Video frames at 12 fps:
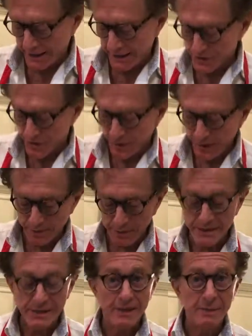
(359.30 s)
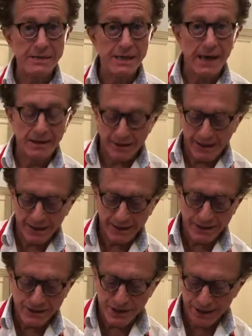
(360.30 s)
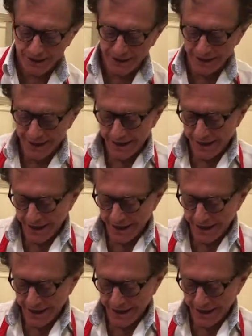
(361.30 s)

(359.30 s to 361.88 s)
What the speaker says: is going to be the same exact thing. It's the